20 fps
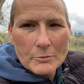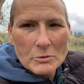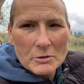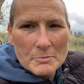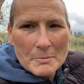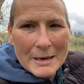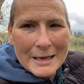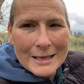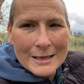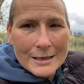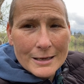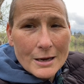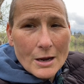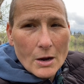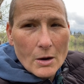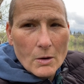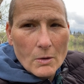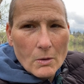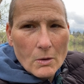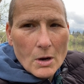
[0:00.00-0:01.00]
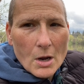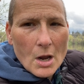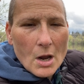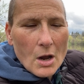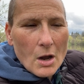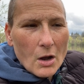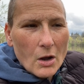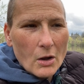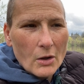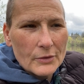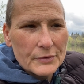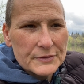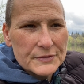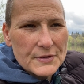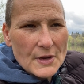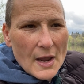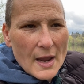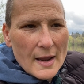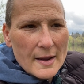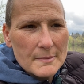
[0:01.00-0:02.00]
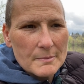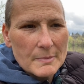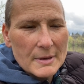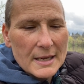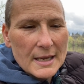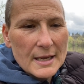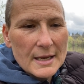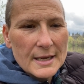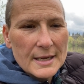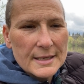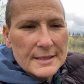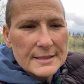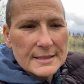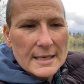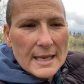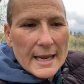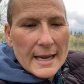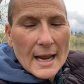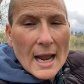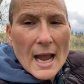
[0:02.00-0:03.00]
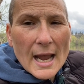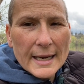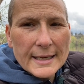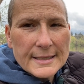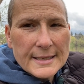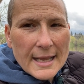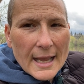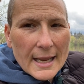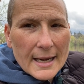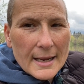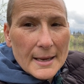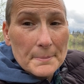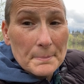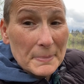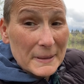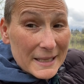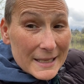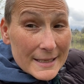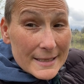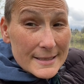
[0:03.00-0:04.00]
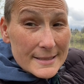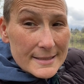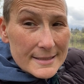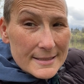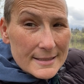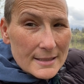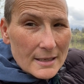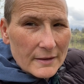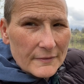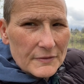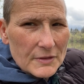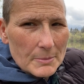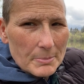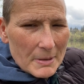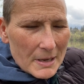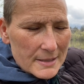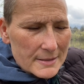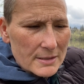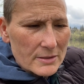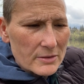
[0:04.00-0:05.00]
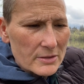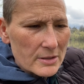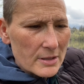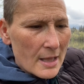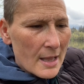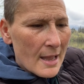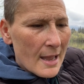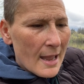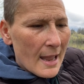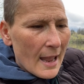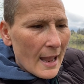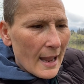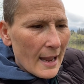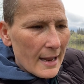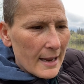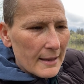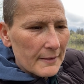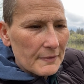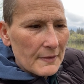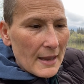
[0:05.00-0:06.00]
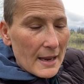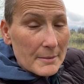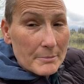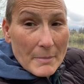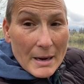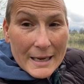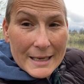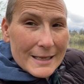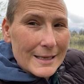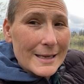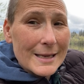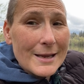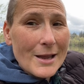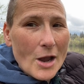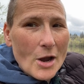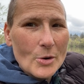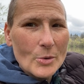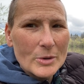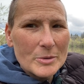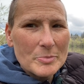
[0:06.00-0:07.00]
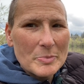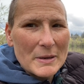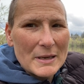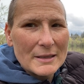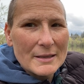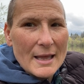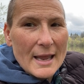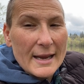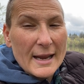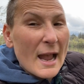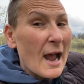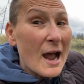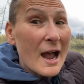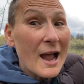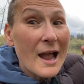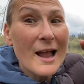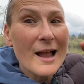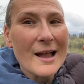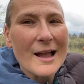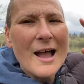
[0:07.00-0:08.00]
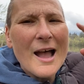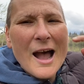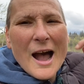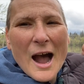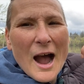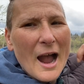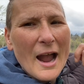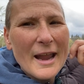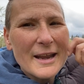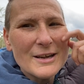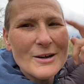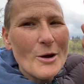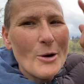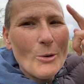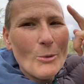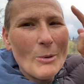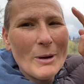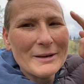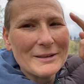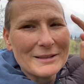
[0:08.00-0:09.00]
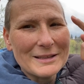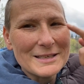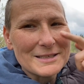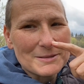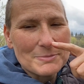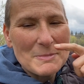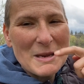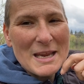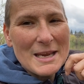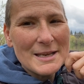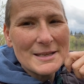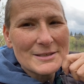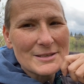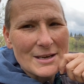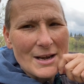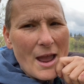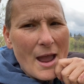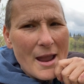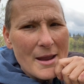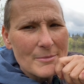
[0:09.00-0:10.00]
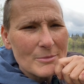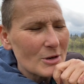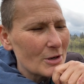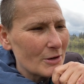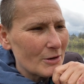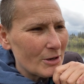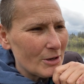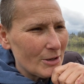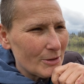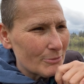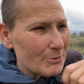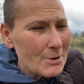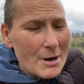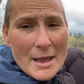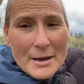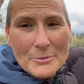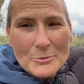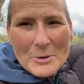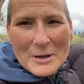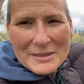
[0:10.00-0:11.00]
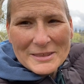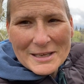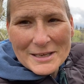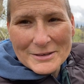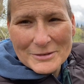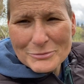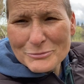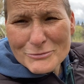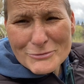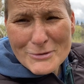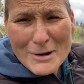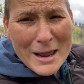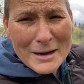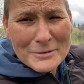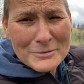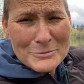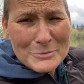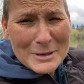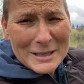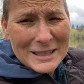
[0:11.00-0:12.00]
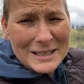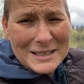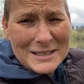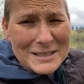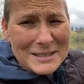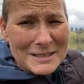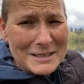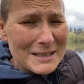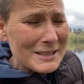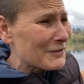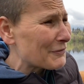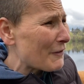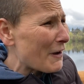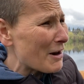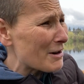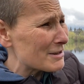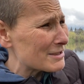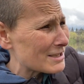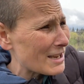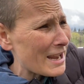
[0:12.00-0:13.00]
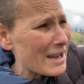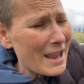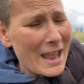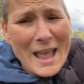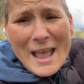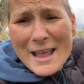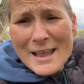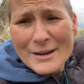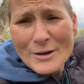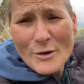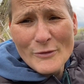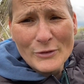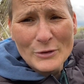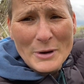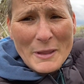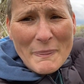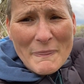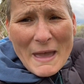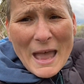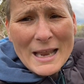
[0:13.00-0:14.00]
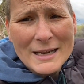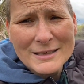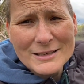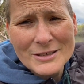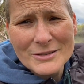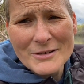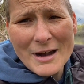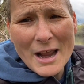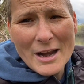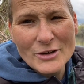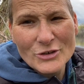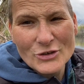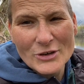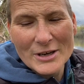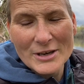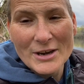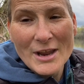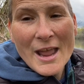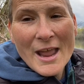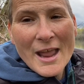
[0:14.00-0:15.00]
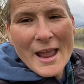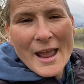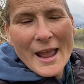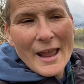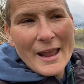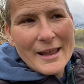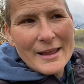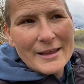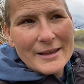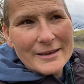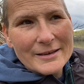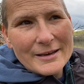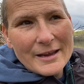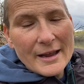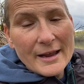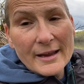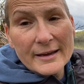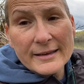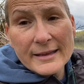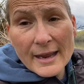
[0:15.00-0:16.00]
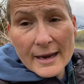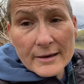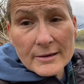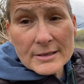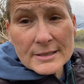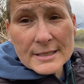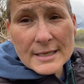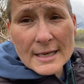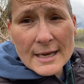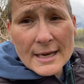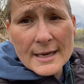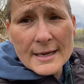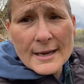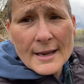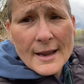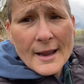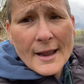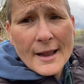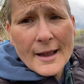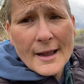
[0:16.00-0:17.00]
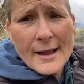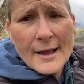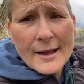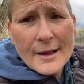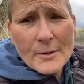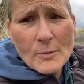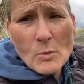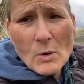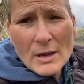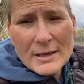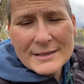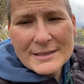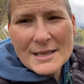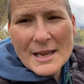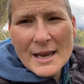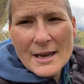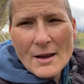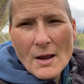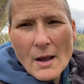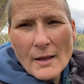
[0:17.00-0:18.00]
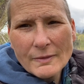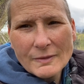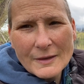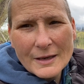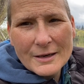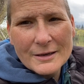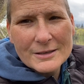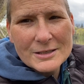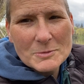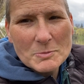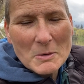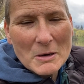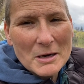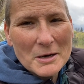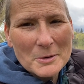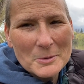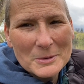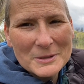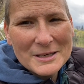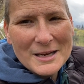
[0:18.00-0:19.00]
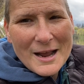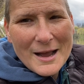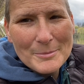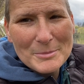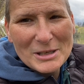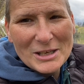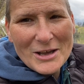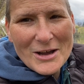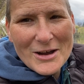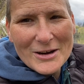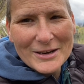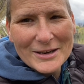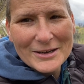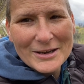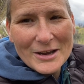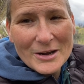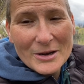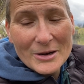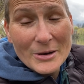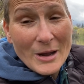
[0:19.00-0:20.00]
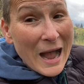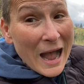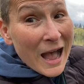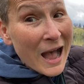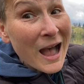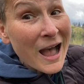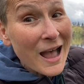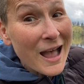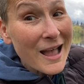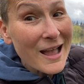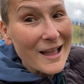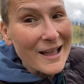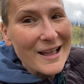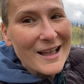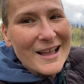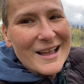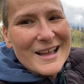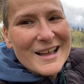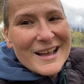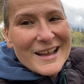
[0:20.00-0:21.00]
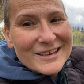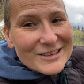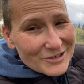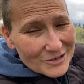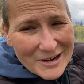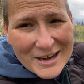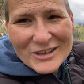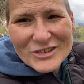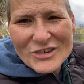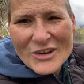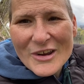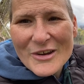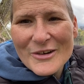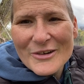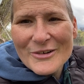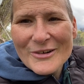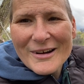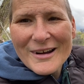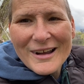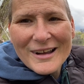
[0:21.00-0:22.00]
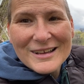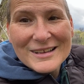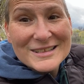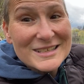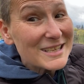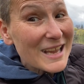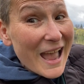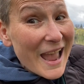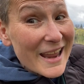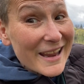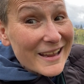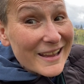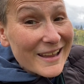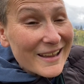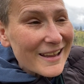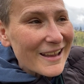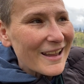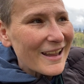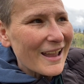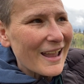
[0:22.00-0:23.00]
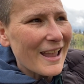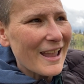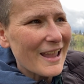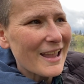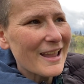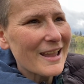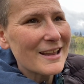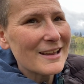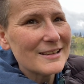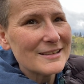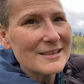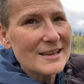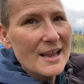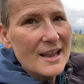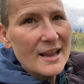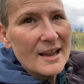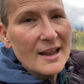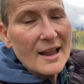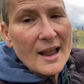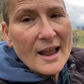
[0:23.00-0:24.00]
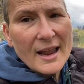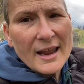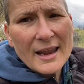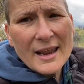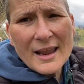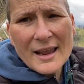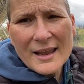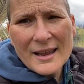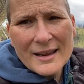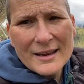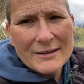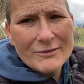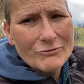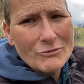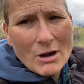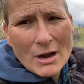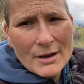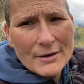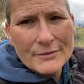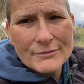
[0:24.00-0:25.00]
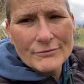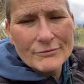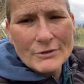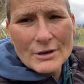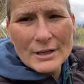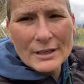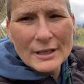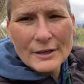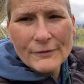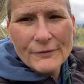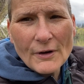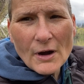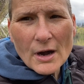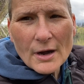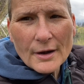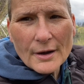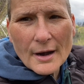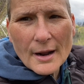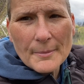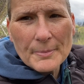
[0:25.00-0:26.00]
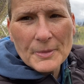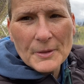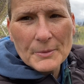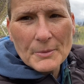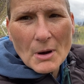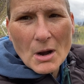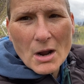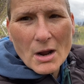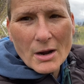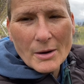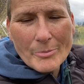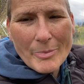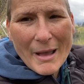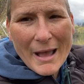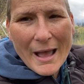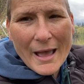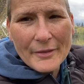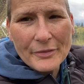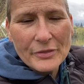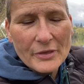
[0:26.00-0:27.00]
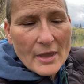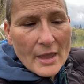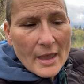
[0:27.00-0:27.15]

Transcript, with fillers: with my ego all the time because like I'd get a piece of the puzzle and then my ego would be like, haha, I know what this means and I'm going to run with it, run with it as far as I can over in that direction. And uh, guaranteed, uh, once I got there, spirit would come along and go, haha, tricked you psych! And uh, I had run really far up the wrong path.